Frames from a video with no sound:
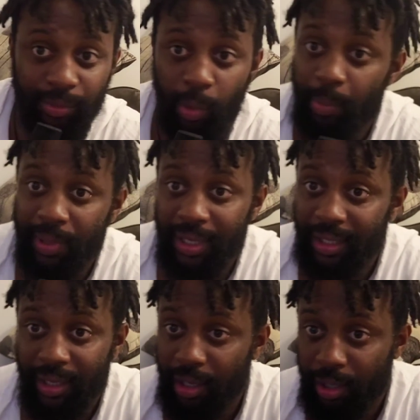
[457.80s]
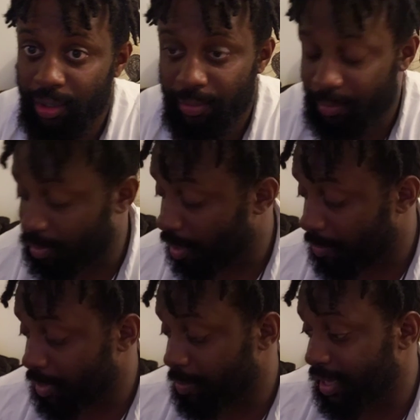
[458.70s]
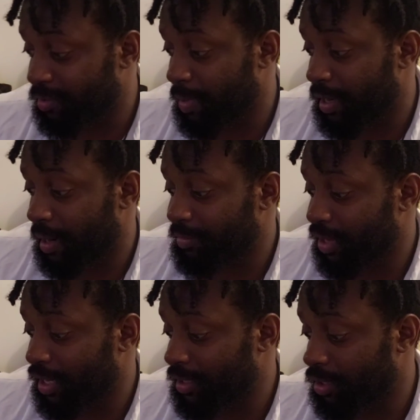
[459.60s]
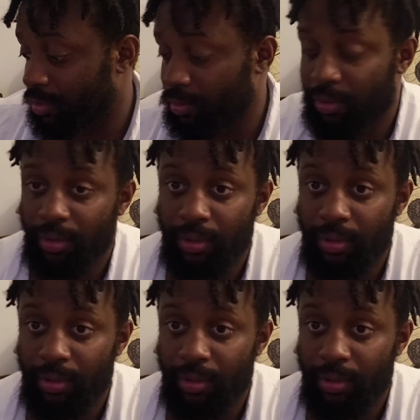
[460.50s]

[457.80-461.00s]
will be your best bet, I'm trying to tell you.